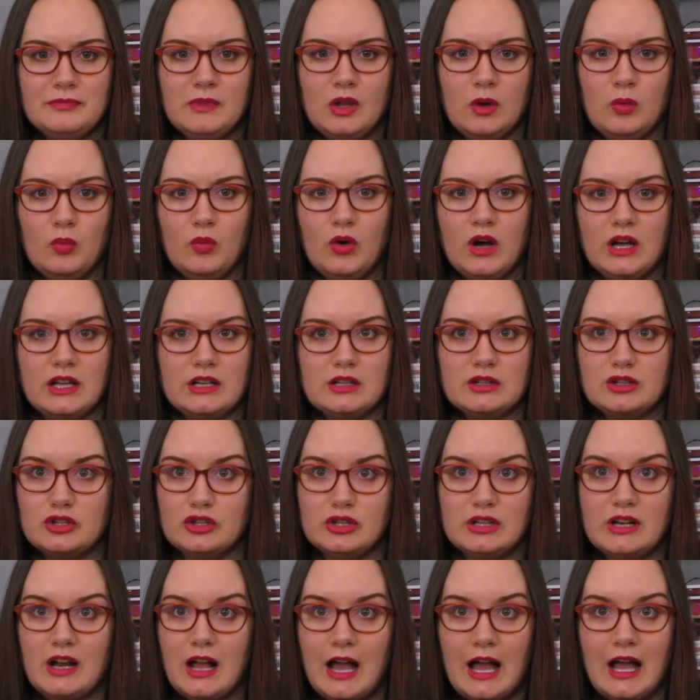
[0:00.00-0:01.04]
one
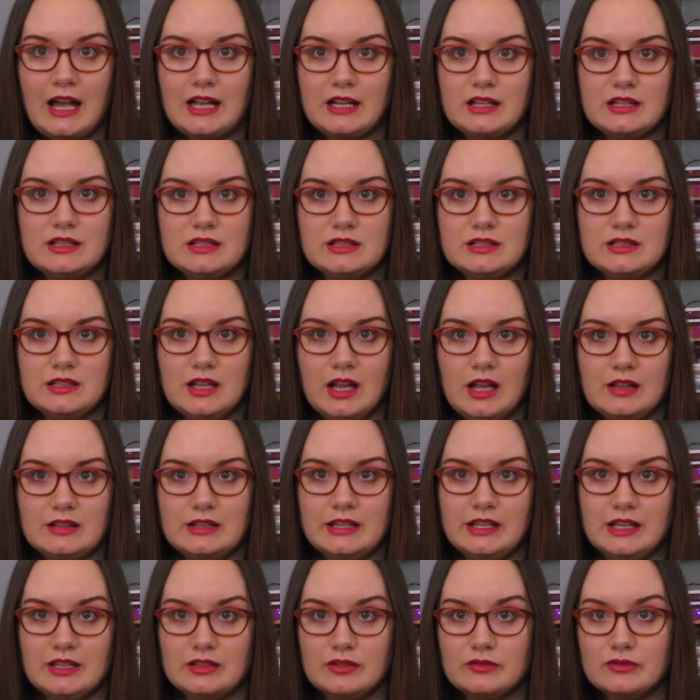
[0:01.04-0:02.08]
good act at
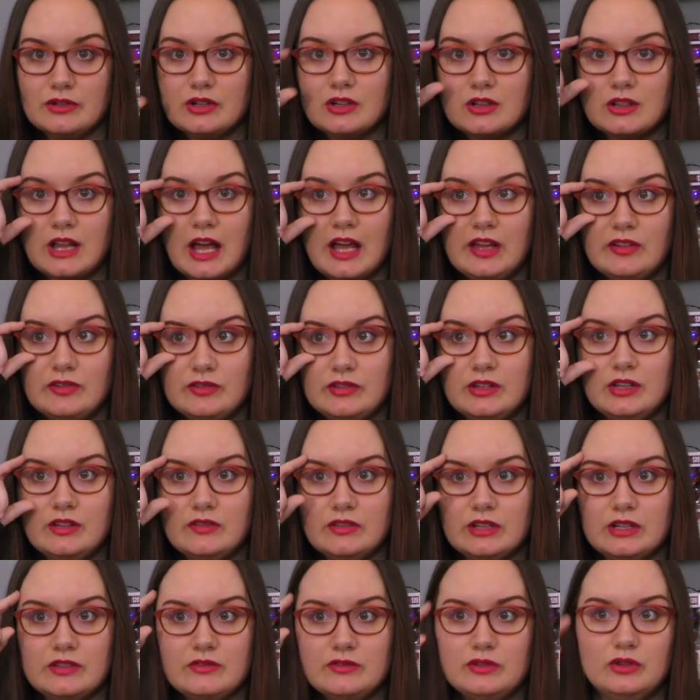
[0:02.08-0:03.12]
the end of your life,
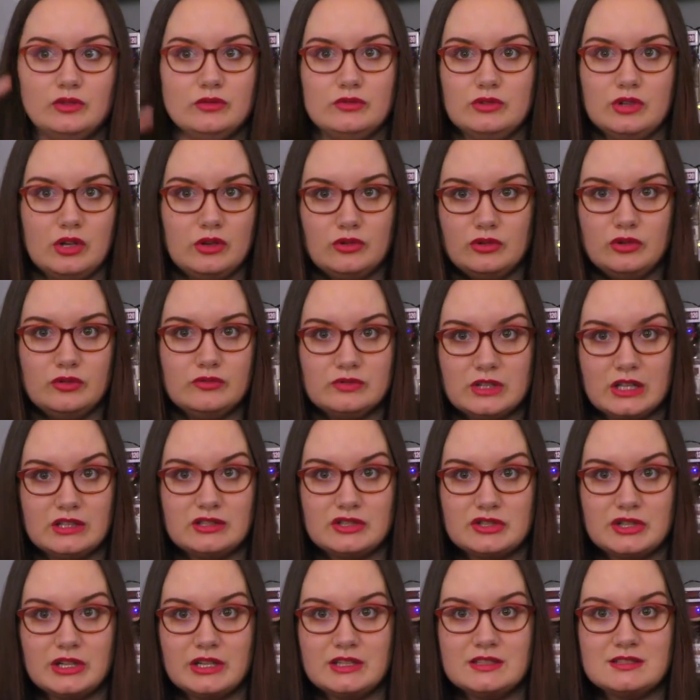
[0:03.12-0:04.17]
even if you know you've done
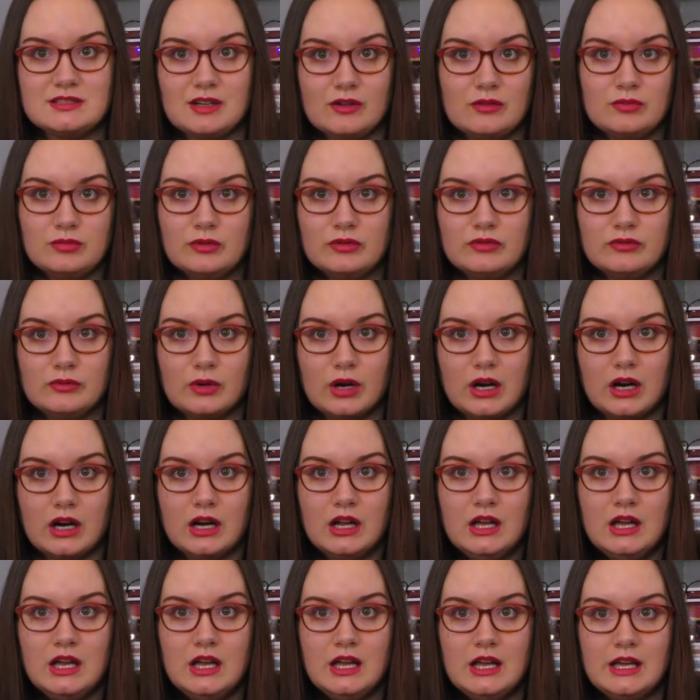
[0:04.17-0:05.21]
shitty stuff before,
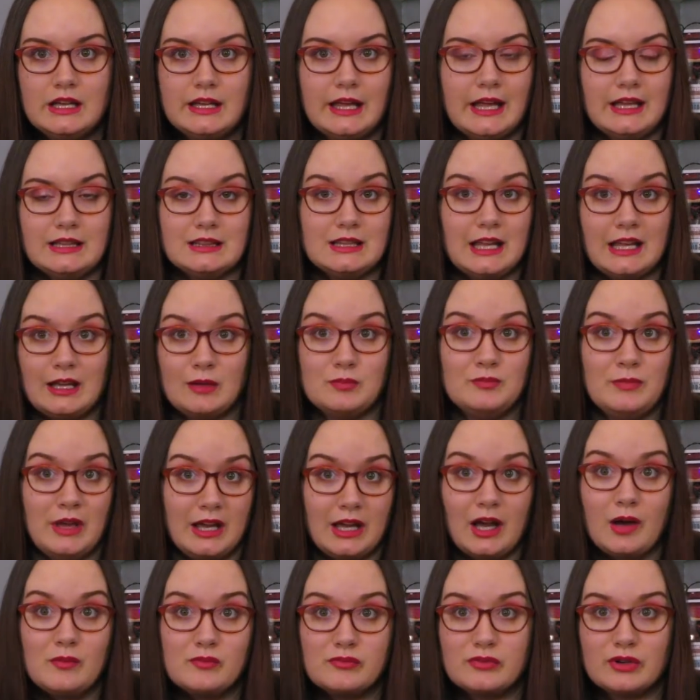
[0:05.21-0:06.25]
can like make
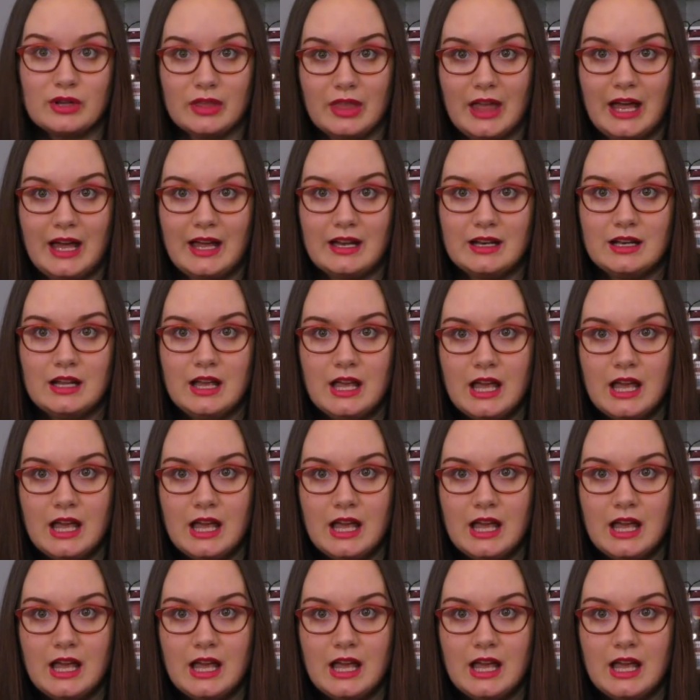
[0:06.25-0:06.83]
up for that?